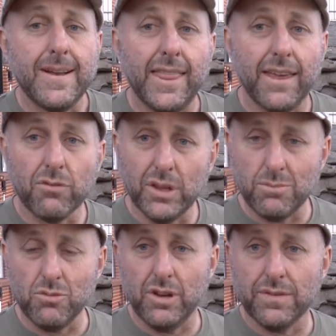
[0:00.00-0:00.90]
and they've really
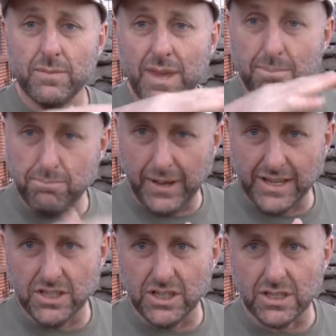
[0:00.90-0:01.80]
moved from that
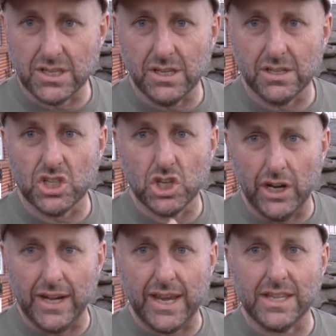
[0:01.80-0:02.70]
budget
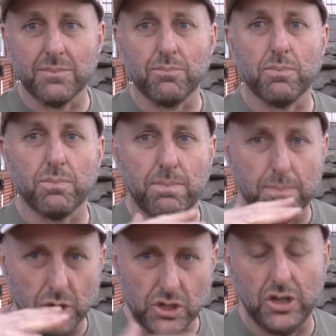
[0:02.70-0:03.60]
Chinese
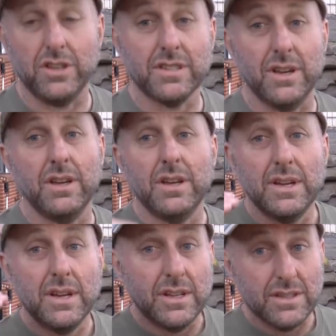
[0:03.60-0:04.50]
producer
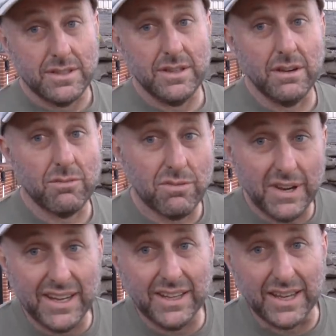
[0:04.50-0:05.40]
to
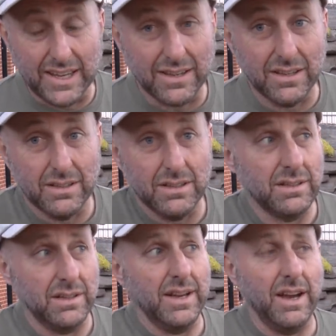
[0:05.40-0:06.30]
really
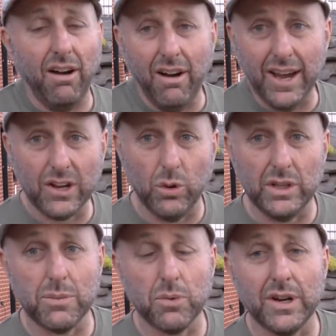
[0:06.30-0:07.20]
a high
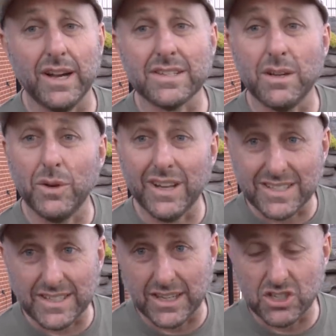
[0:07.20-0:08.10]
quality product. So when I
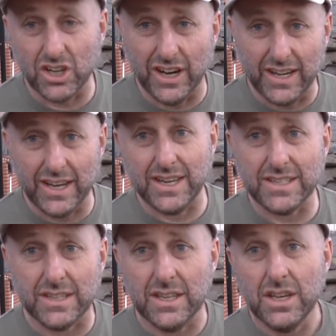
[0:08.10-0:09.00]
see
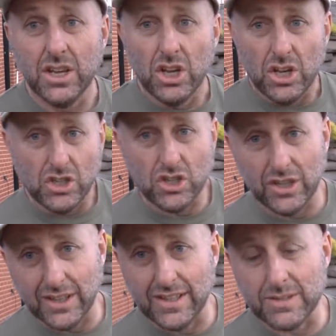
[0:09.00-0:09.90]
Chinese
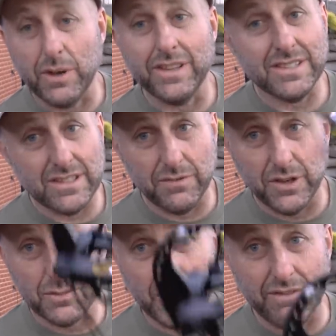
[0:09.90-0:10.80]
shooting this bow, this is the
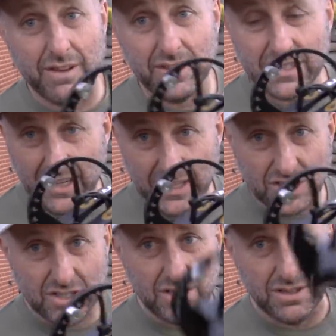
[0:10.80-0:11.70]
first one I've ever
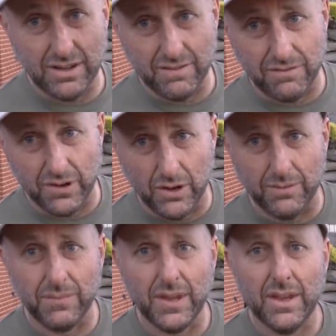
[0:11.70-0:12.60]
touched and felt.